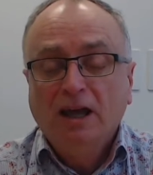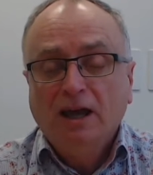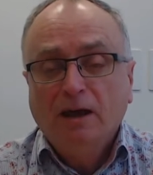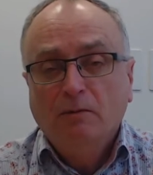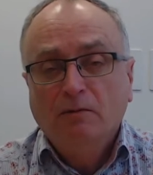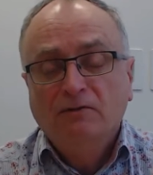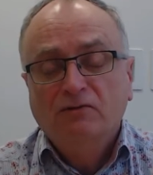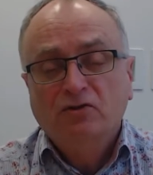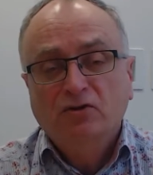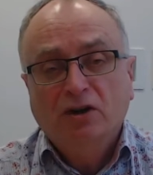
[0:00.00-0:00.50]

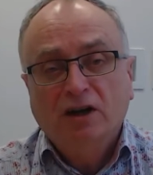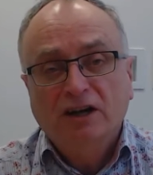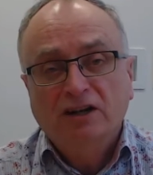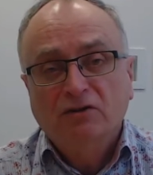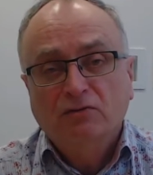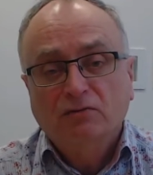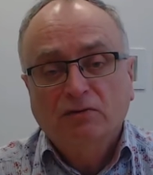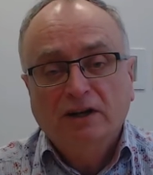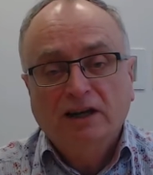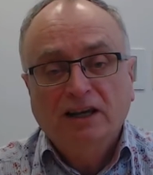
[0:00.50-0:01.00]
we've tried to
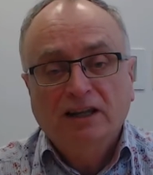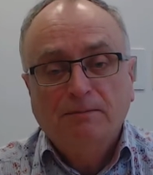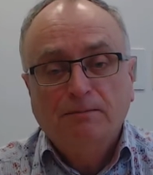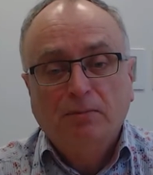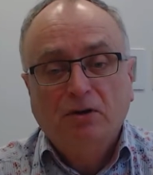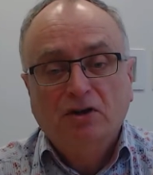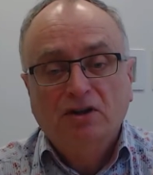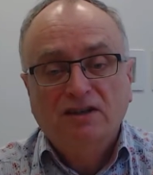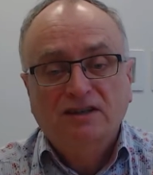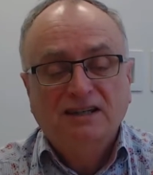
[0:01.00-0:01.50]
really
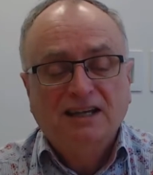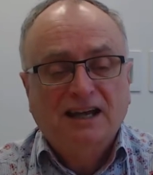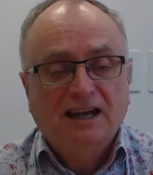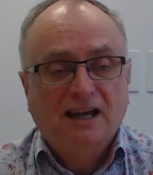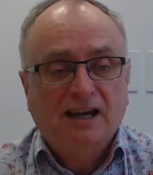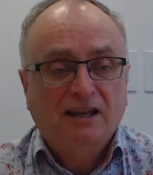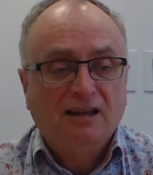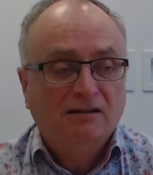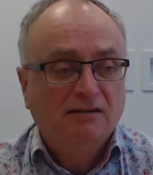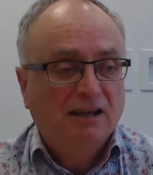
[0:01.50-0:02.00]
put it
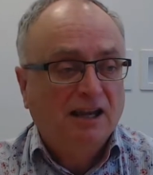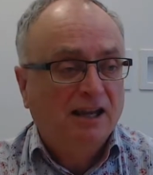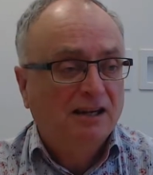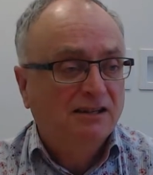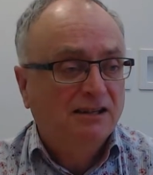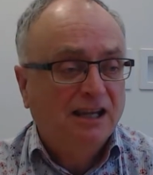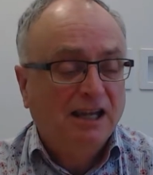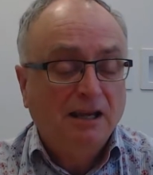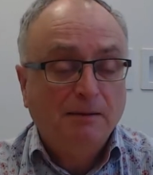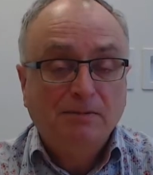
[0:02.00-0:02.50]
down and
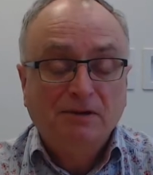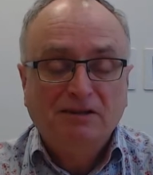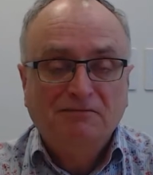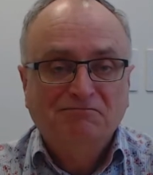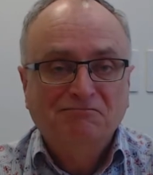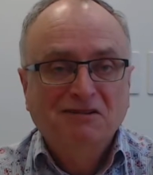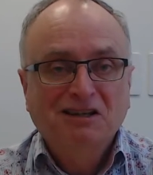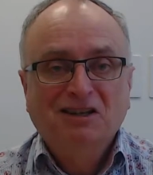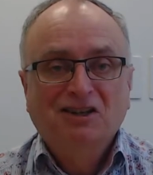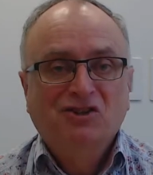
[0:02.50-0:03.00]
keep it
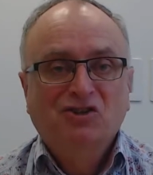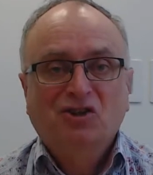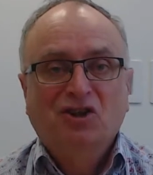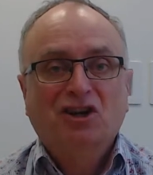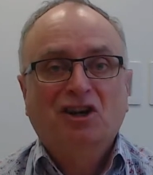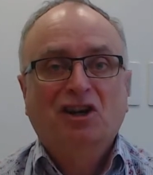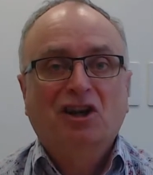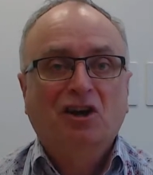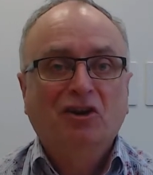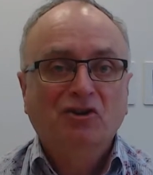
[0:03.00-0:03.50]
sort of
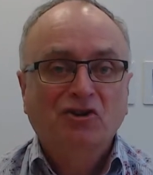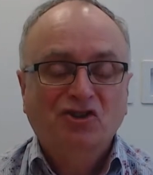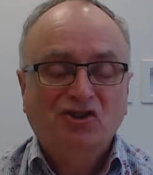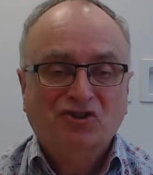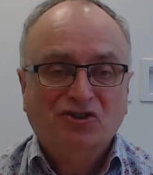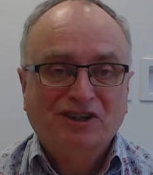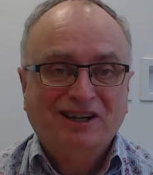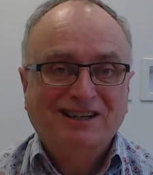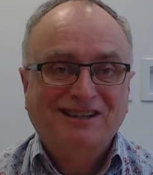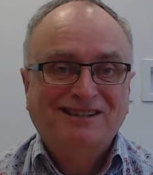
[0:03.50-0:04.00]
low
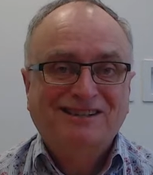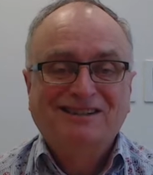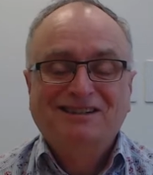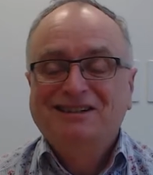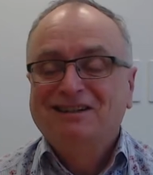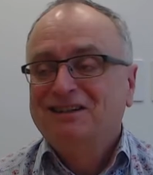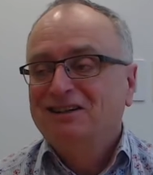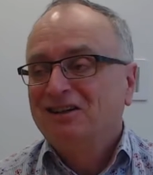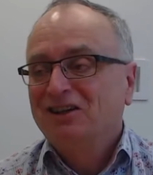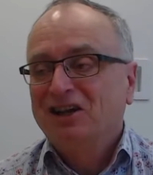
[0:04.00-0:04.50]
stress,
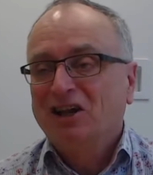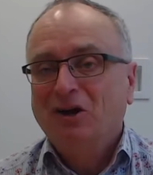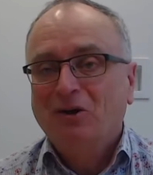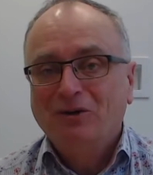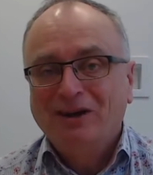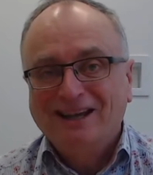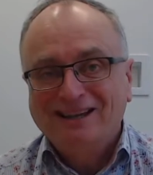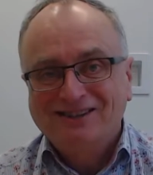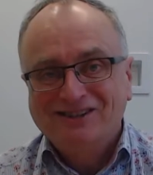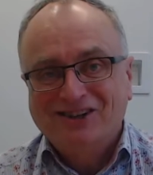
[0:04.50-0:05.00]
low
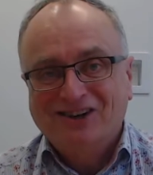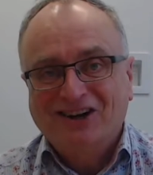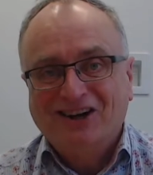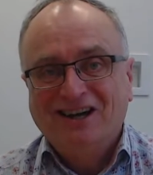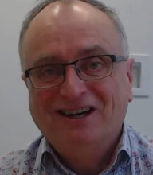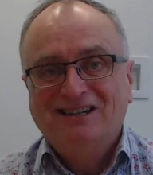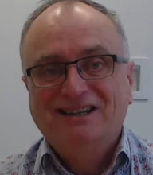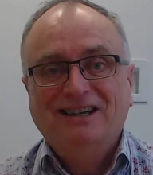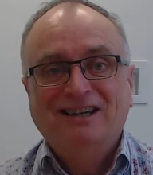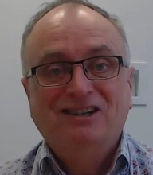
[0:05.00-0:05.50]

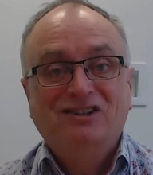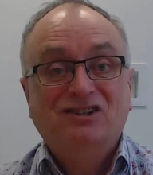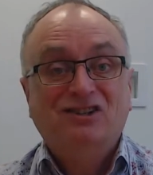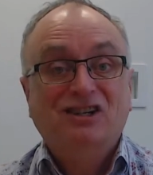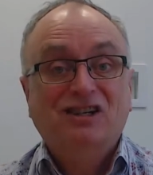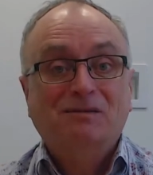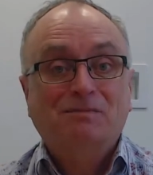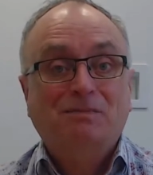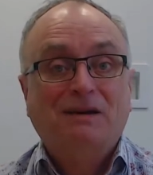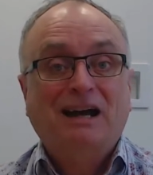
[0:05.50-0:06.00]
anxiety. It's
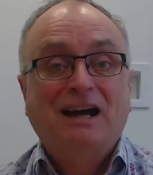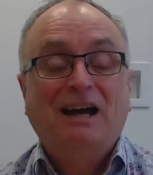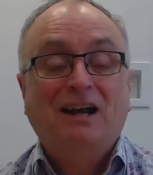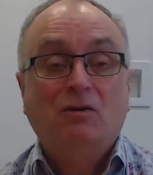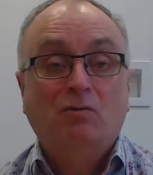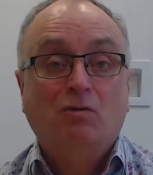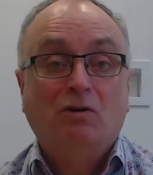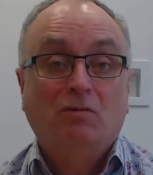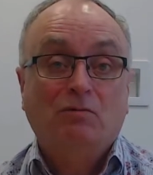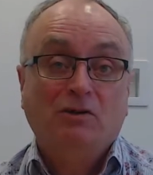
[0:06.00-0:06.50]
just part of
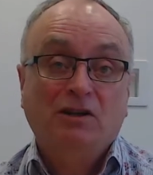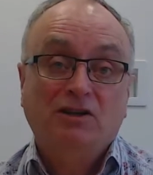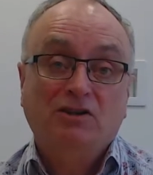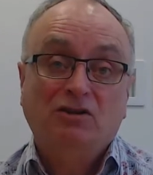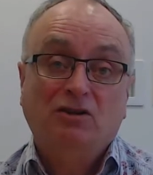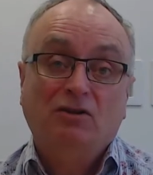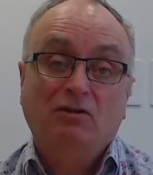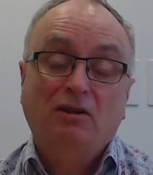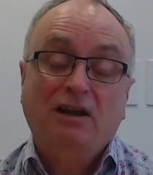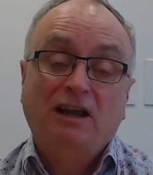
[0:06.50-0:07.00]
what we
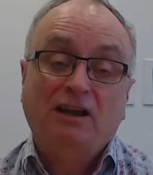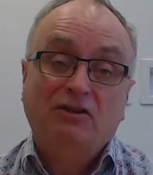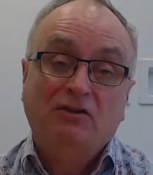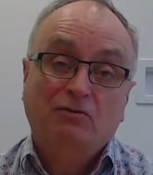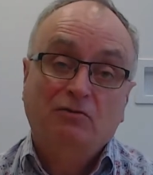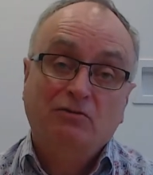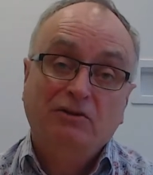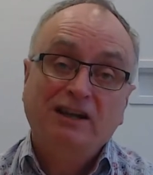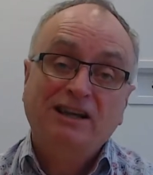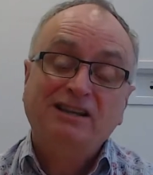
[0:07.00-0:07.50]
do. And the
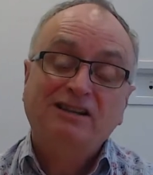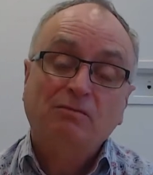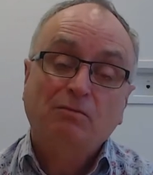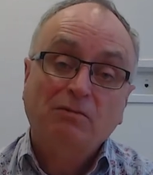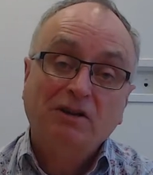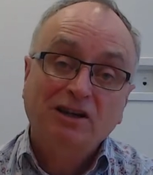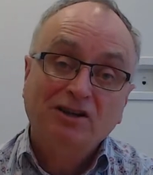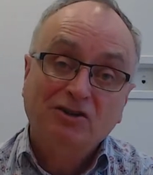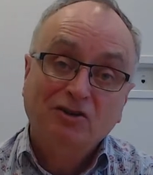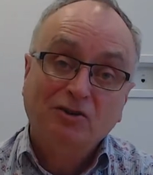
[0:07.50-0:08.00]
reason
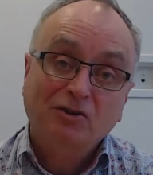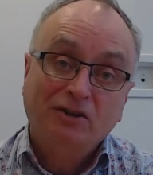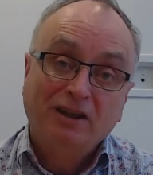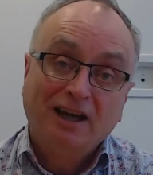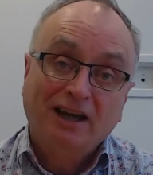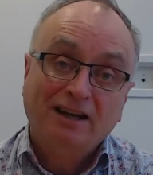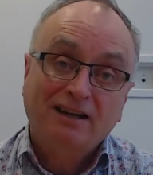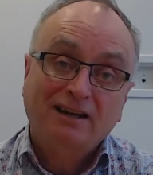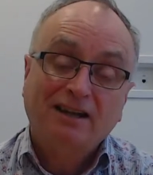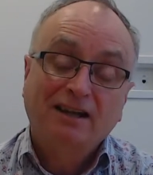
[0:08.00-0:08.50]
we do
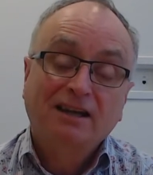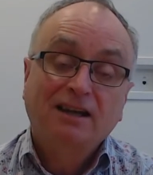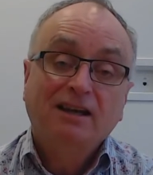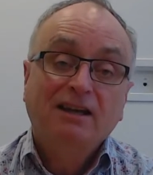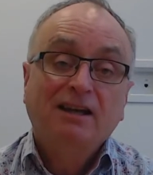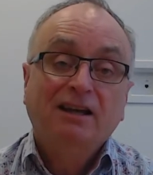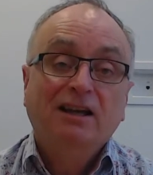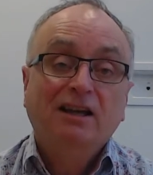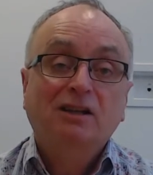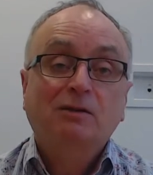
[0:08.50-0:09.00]
that
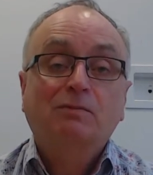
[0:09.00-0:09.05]
is